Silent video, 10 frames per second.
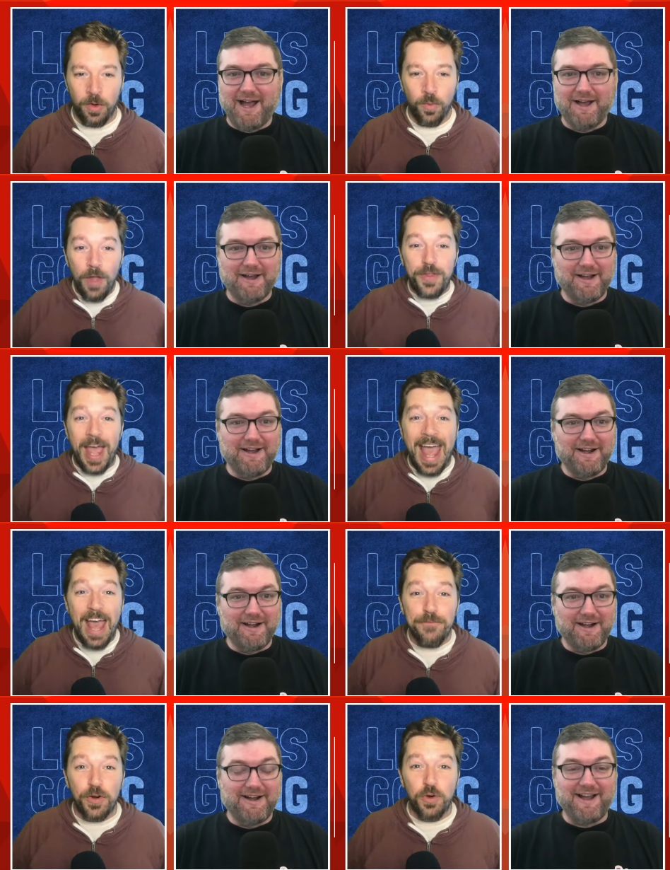Speaker 1: what the
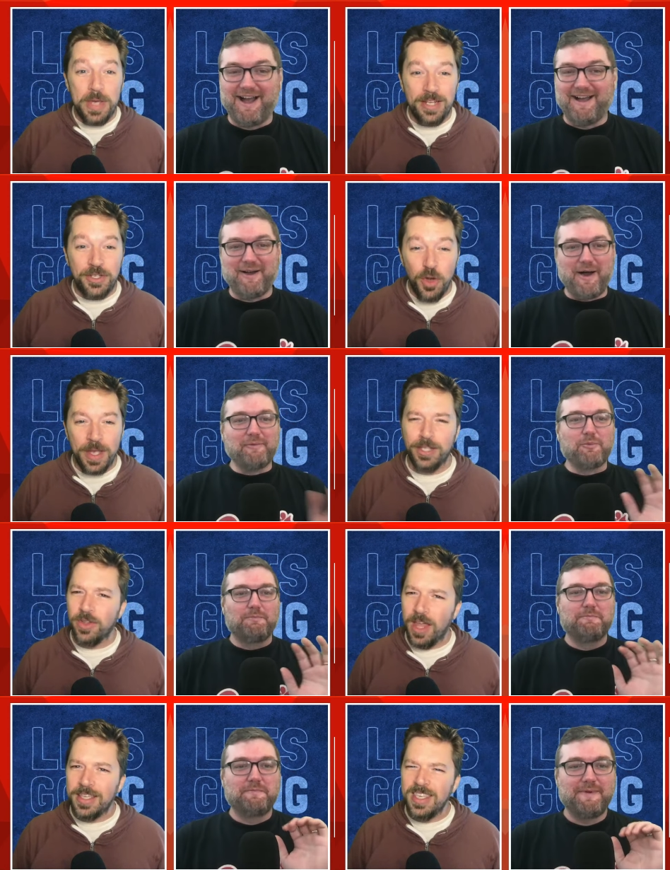F are we doing? And you're
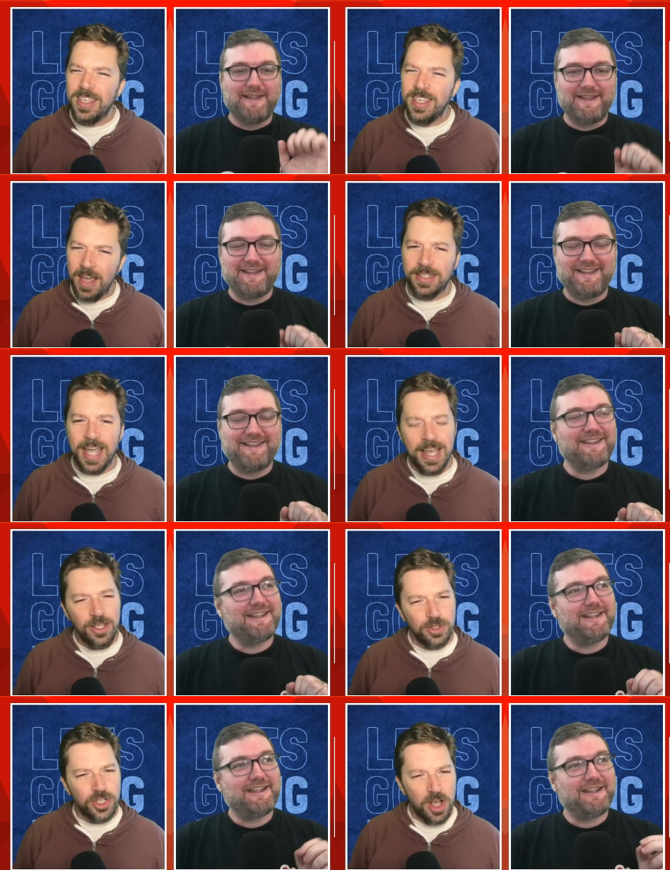like, yeah,
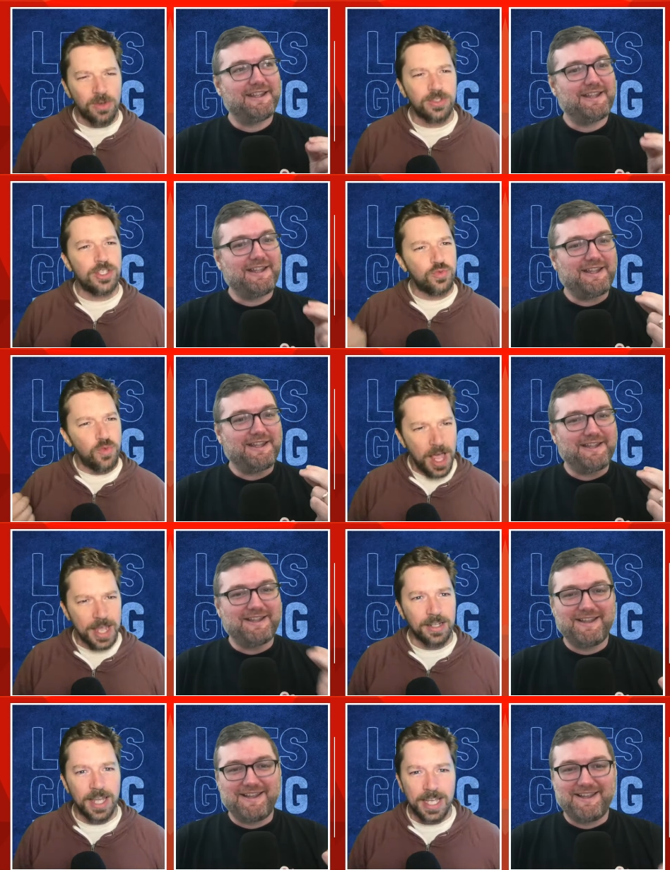Daniel Jones is
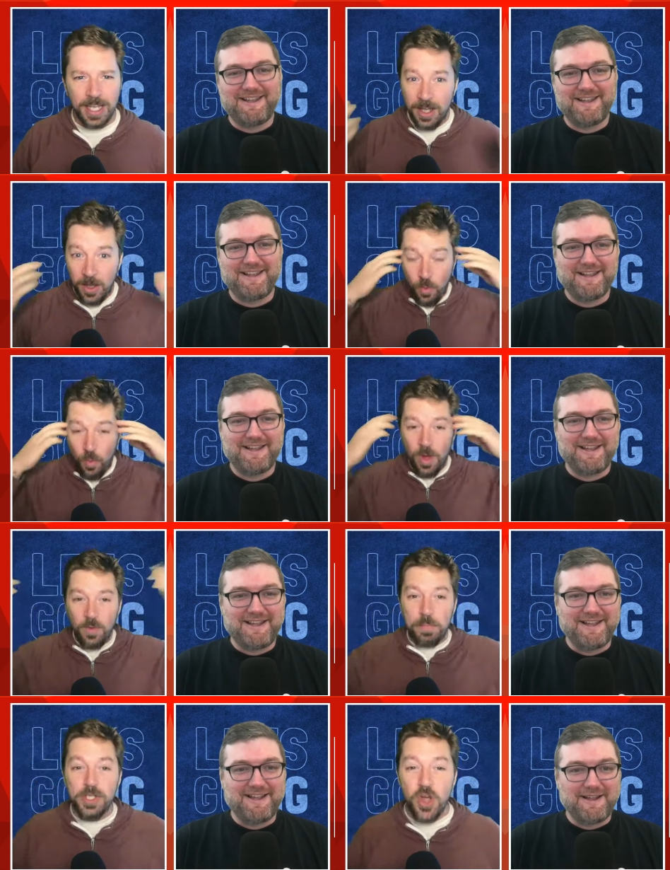right. Like,
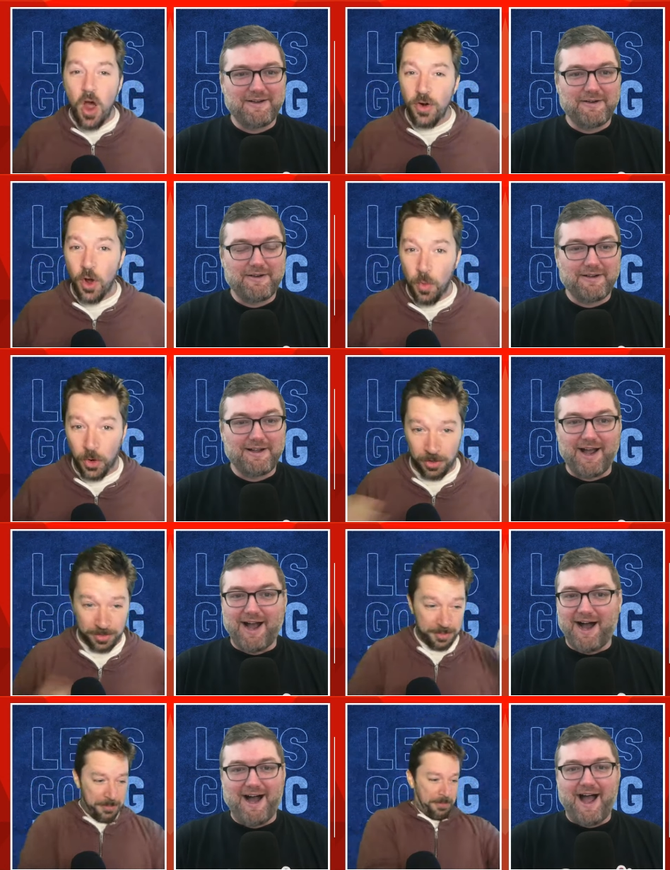what bizarro
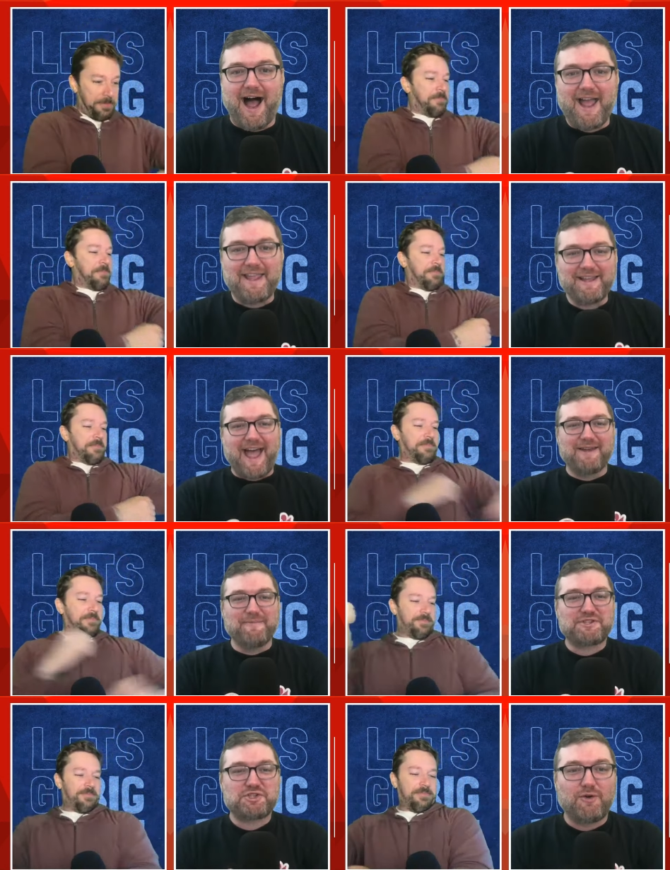world.
Speaker 2: Adam, it's
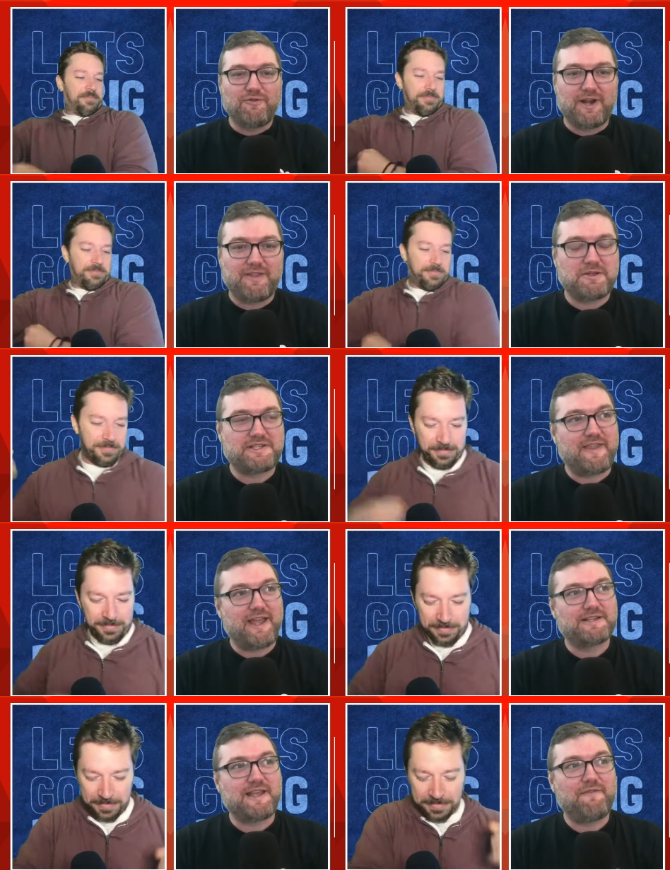so funny that you say that because
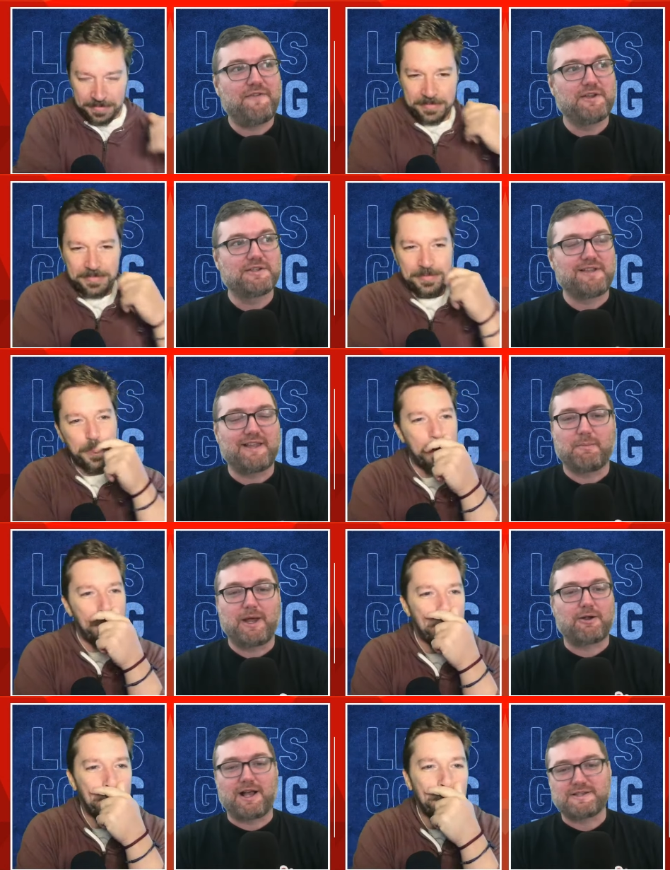that feels like the
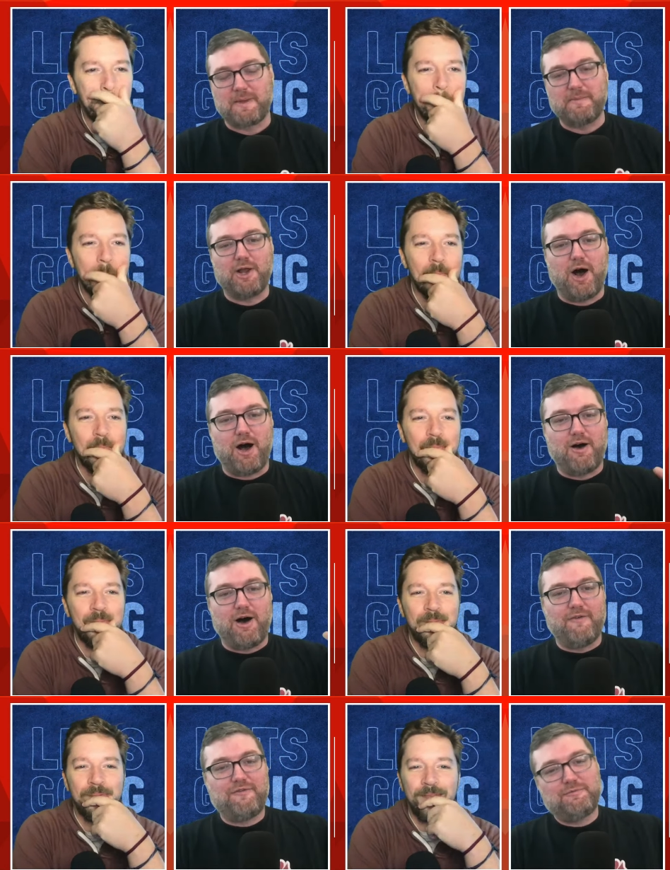microcosm. I mean,
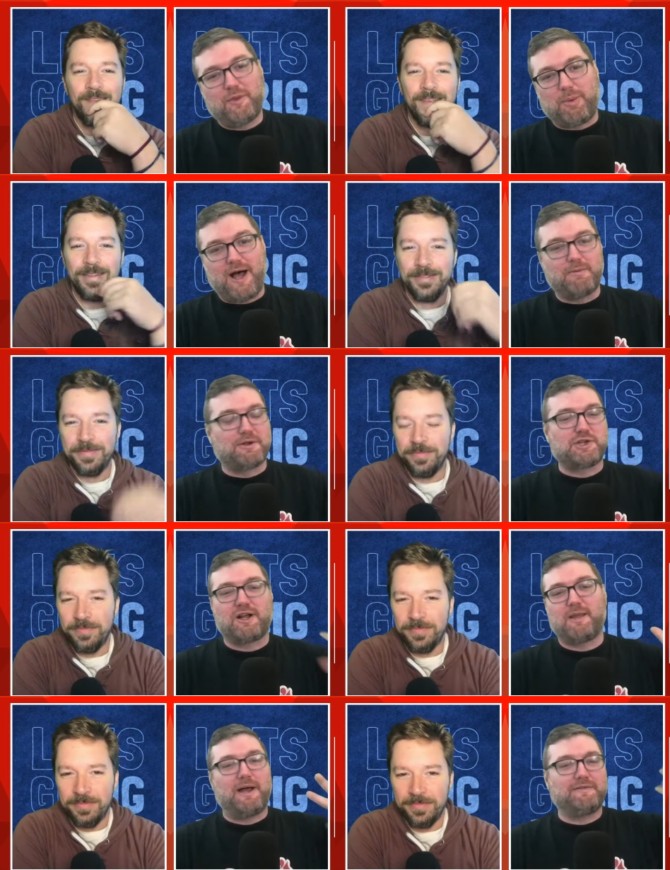off the pod, we were talking
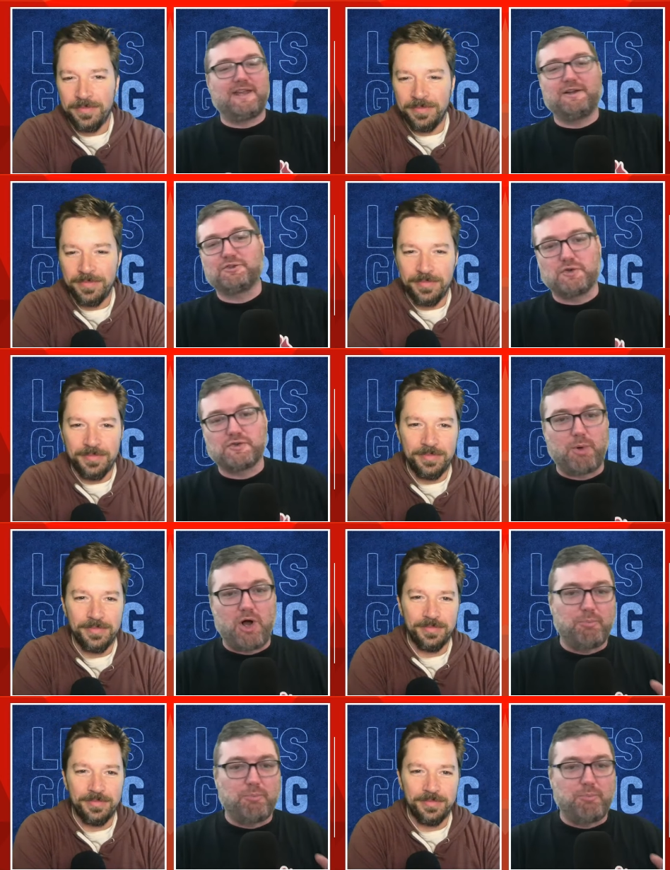about Daniel Jones ball